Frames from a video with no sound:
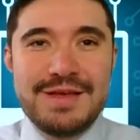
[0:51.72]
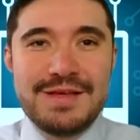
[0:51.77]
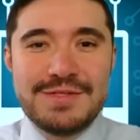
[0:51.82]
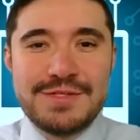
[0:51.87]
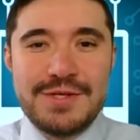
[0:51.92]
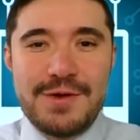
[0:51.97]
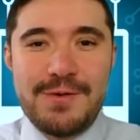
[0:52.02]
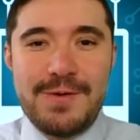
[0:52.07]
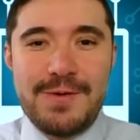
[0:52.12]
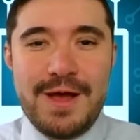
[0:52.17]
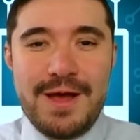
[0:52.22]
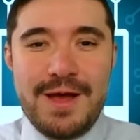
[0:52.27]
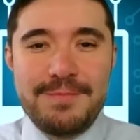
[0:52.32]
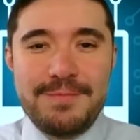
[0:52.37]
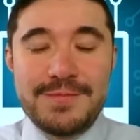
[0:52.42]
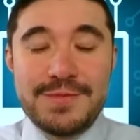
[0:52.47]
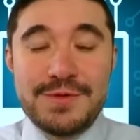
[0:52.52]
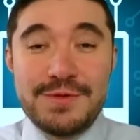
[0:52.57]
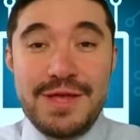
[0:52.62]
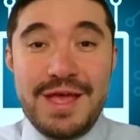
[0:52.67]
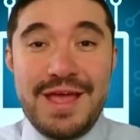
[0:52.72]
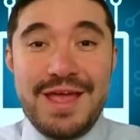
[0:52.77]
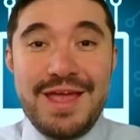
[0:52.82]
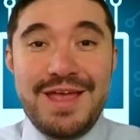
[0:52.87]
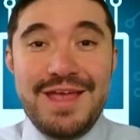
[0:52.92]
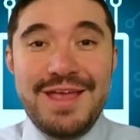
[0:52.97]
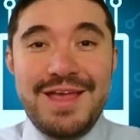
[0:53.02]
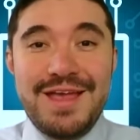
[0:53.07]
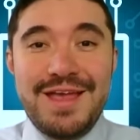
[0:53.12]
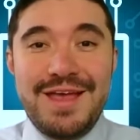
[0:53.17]
So um,
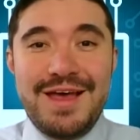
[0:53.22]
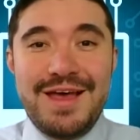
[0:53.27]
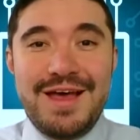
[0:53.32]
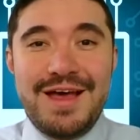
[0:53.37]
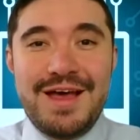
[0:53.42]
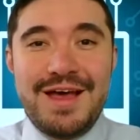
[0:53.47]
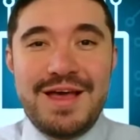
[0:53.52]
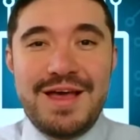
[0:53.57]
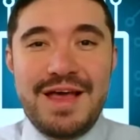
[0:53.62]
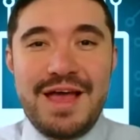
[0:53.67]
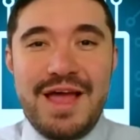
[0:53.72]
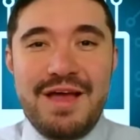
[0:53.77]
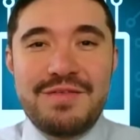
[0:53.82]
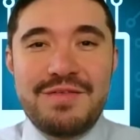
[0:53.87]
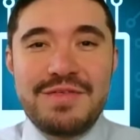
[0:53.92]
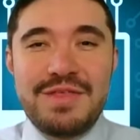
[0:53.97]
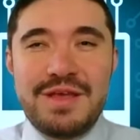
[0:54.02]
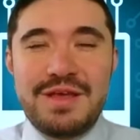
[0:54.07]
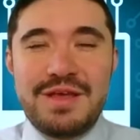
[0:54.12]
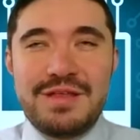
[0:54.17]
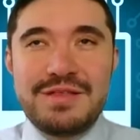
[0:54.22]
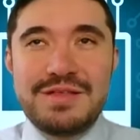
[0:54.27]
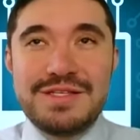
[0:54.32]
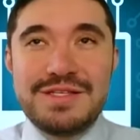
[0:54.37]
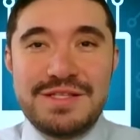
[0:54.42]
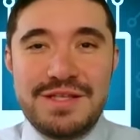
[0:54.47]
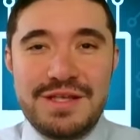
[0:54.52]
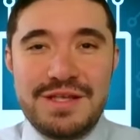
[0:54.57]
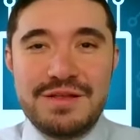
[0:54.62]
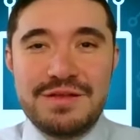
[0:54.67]
today, uh, I have the
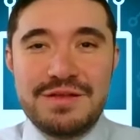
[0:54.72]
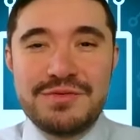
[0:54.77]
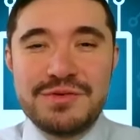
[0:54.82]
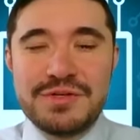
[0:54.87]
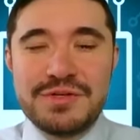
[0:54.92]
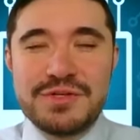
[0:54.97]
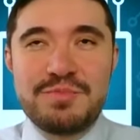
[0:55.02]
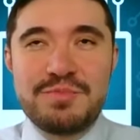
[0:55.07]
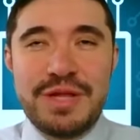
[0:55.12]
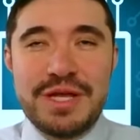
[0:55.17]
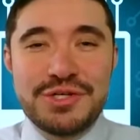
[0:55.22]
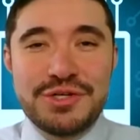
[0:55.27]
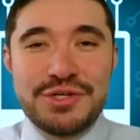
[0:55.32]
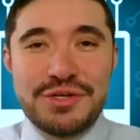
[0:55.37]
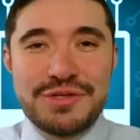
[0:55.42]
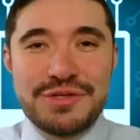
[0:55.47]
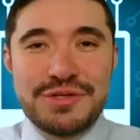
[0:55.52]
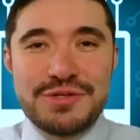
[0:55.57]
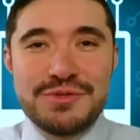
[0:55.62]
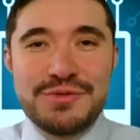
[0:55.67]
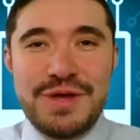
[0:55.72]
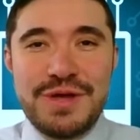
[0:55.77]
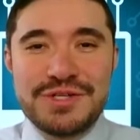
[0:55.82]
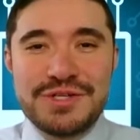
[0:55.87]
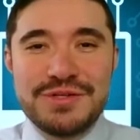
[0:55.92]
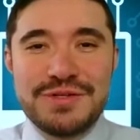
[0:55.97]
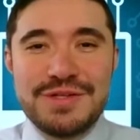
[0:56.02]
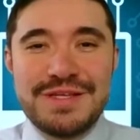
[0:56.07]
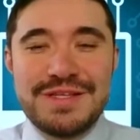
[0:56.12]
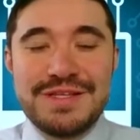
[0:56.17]
distinguished pleasure to
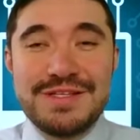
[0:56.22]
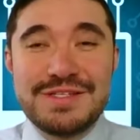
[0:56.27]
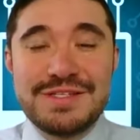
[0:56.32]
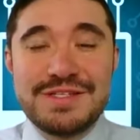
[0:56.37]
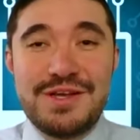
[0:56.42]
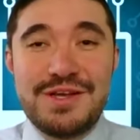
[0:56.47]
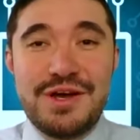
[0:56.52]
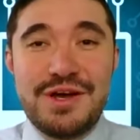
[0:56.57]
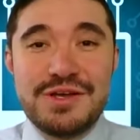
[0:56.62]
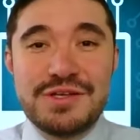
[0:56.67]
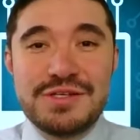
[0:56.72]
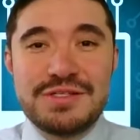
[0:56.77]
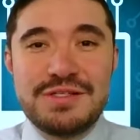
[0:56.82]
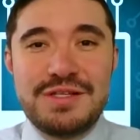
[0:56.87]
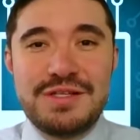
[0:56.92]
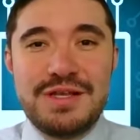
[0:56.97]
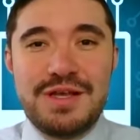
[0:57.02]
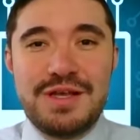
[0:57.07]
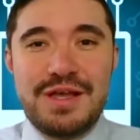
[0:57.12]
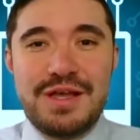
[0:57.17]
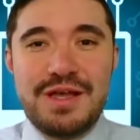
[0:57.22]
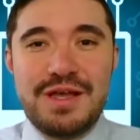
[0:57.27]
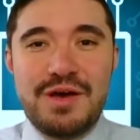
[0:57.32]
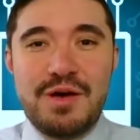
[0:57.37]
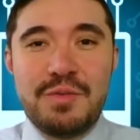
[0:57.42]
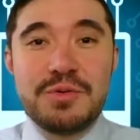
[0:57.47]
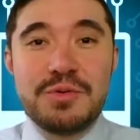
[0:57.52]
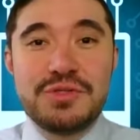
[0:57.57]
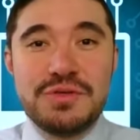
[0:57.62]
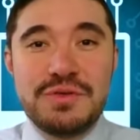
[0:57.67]
actually discuss the
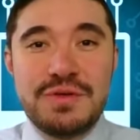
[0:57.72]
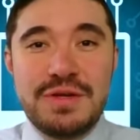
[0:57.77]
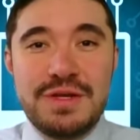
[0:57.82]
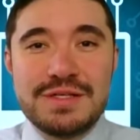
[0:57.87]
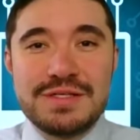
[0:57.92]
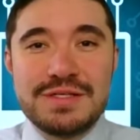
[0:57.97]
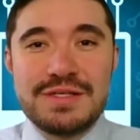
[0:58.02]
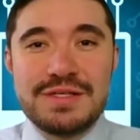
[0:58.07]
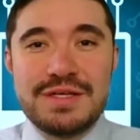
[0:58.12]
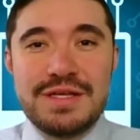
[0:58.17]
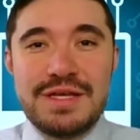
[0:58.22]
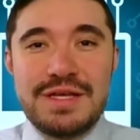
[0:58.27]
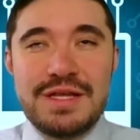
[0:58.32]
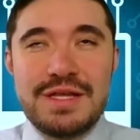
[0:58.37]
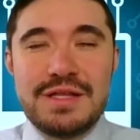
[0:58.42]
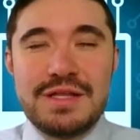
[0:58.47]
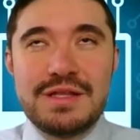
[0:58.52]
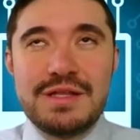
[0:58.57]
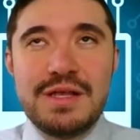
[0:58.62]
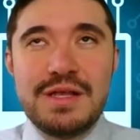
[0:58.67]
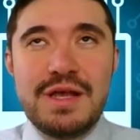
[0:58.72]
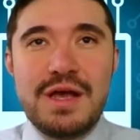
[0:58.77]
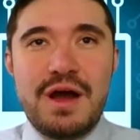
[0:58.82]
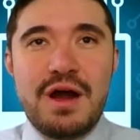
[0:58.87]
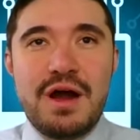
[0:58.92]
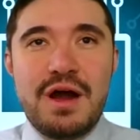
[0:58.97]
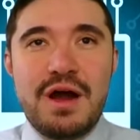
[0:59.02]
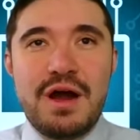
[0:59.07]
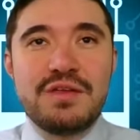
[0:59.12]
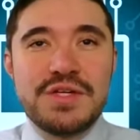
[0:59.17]
opportunities in
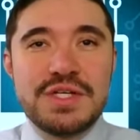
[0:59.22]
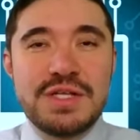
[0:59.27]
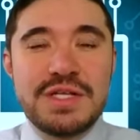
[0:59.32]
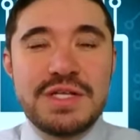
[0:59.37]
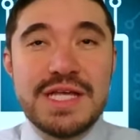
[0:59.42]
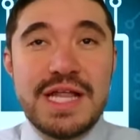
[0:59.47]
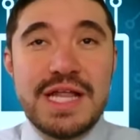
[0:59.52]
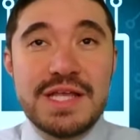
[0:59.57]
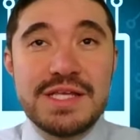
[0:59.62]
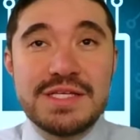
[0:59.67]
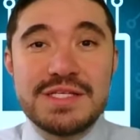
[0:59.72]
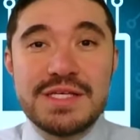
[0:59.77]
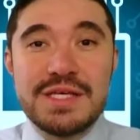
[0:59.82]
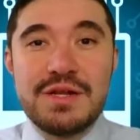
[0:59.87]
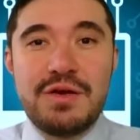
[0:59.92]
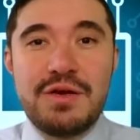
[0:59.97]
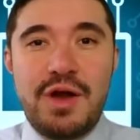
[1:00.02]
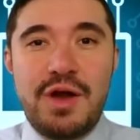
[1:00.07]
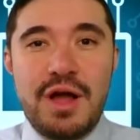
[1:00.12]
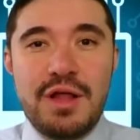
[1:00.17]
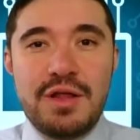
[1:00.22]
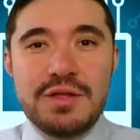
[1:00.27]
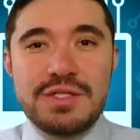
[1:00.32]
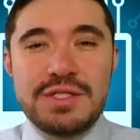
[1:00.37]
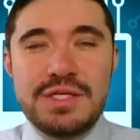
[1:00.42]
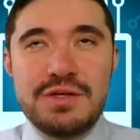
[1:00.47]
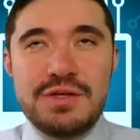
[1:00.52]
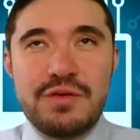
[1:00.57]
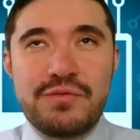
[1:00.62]
artificial intelligence in oncology.